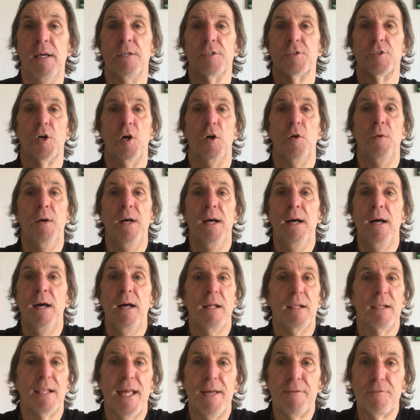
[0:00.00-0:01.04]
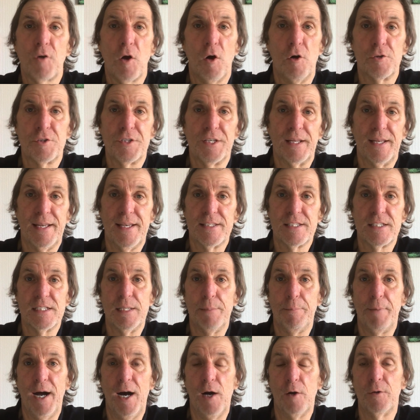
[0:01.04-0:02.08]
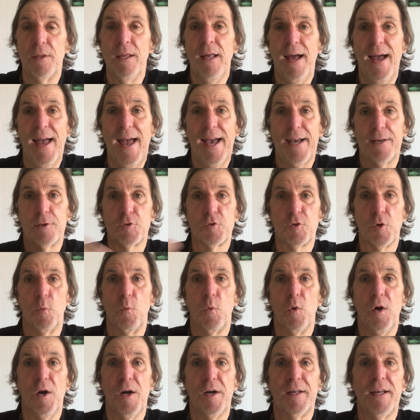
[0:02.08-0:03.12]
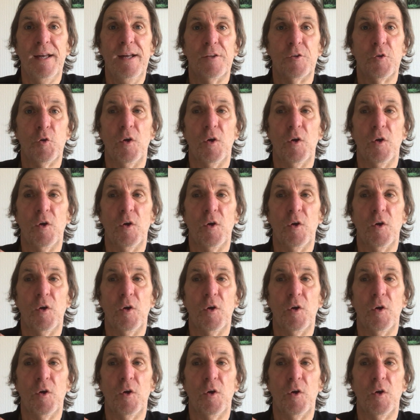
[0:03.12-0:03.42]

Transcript: So life coaching isn't about extra work,